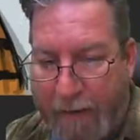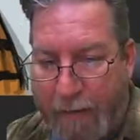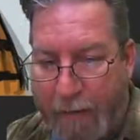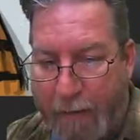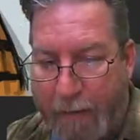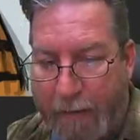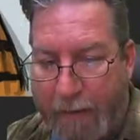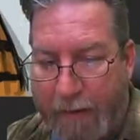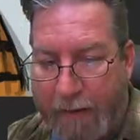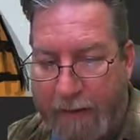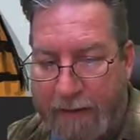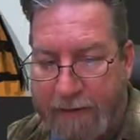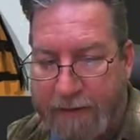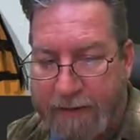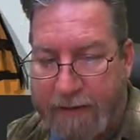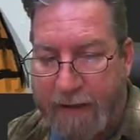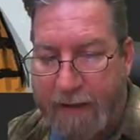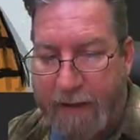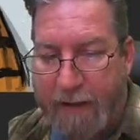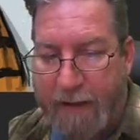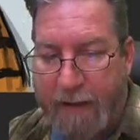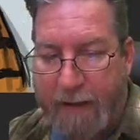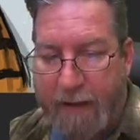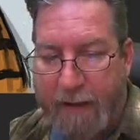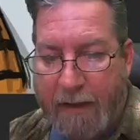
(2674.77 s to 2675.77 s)
order because
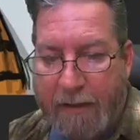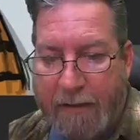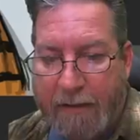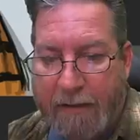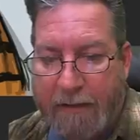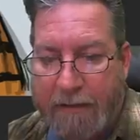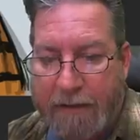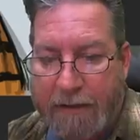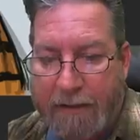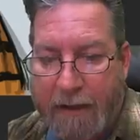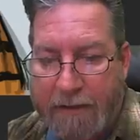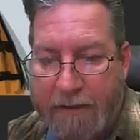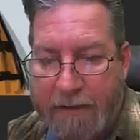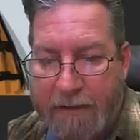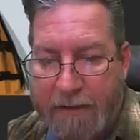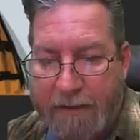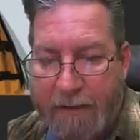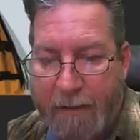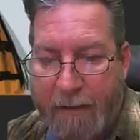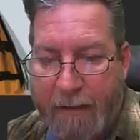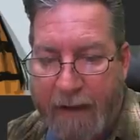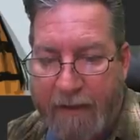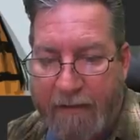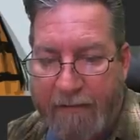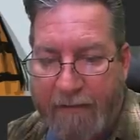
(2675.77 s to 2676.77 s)
there's such a
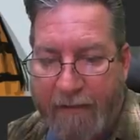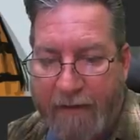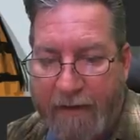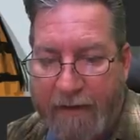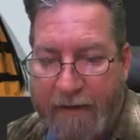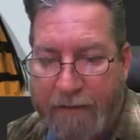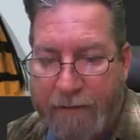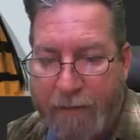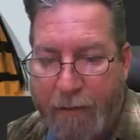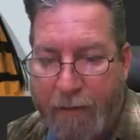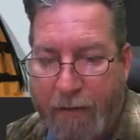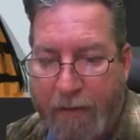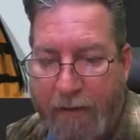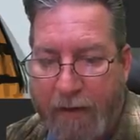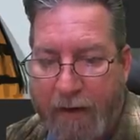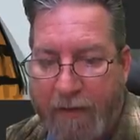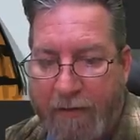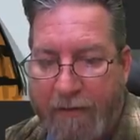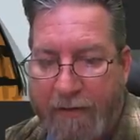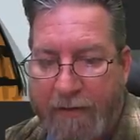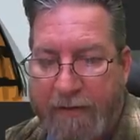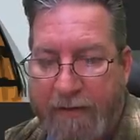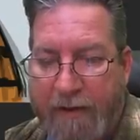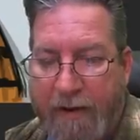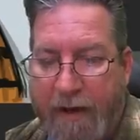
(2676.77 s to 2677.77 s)
demand for his work all
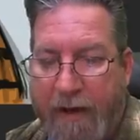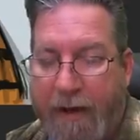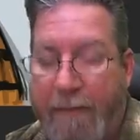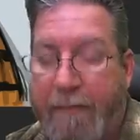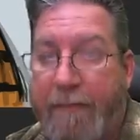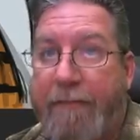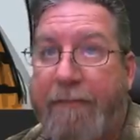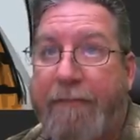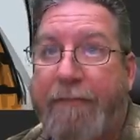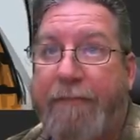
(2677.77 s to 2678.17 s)
the time.